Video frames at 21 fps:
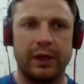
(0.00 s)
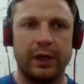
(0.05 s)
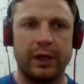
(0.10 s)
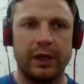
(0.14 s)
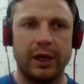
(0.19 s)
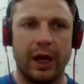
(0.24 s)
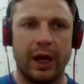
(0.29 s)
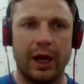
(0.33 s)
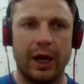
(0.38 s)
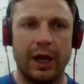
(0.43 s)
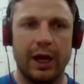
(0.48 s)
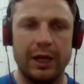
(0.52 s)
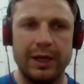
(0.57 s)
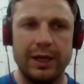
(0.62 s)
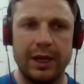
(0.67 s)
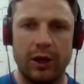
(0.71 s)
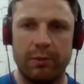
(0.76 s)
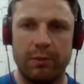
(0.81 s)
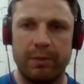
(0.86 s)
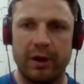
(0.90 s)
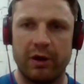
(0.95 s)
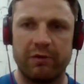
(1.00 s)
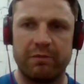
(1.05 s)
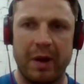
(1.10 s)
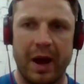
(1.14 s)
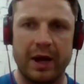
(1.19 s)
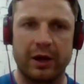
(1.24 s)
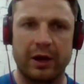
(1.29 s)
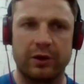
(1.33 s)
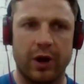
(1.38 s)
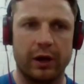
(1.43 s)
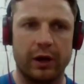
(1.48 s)
But a little bit
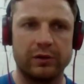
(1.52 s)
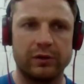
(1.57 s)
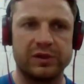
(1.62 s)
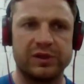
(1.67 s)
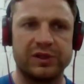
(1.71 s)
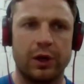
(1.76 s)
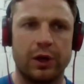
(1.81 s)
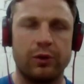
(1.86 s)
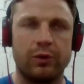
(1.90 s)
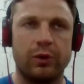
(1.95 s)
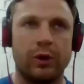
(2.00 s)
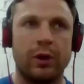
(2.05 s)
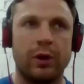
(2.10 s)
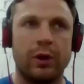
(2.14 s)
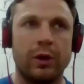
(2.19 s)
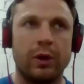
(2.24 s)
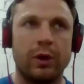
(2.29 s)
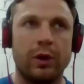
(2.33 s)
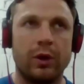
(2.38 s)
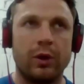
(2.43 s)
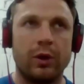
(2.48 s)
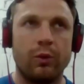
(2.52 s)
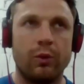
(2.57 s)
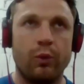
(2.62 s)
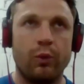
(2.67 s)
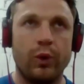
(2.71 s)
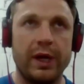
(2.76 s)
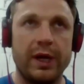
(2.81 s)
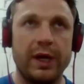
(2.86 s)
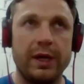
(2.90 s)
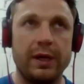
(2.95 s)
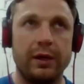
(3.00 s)
of background. So
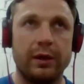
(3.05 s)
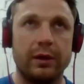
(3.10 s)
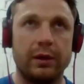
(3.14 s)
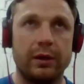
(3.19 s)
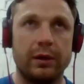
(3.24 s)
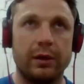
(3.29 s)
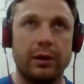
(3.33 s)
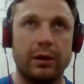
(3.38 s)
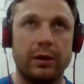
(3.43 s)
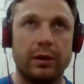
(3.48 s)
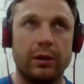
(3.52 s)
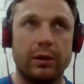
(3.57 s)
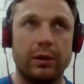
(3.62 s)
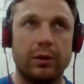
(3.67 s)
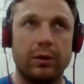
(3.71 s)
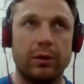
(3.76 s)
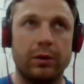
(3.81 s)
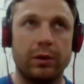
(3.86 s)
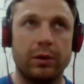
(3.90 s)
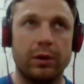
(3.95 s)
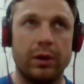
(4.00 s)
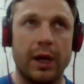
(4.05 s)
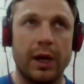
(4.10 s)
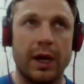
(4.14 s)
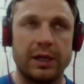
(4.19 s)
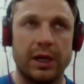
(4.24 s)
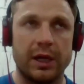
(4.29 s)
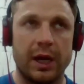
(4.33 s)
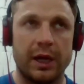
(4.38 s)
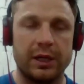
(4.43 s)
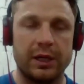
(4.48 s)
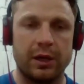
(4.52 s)
Ed
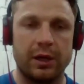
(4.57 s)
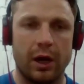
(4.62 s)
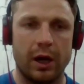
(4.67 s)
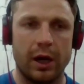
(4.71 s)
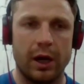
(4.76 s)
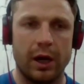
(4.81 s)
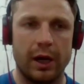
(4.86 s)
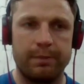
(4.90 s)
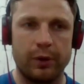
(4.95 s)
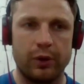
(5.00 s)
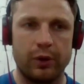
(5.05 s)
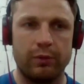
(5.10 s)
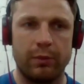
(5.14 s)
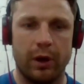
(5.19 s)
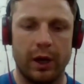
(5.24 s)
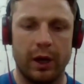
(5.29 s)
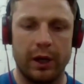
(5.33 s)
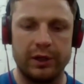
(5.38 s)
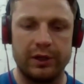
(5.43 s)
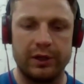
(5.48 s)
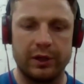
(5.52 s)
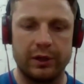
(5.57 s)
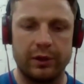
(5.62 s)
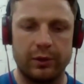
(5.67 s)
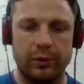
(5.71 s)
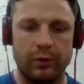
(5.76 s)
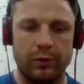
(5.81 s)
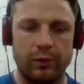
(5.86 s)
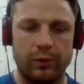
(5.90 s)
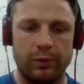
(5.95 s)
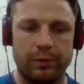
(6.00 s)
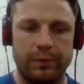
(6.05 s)
and I, Blue
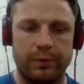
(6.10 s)
Mind,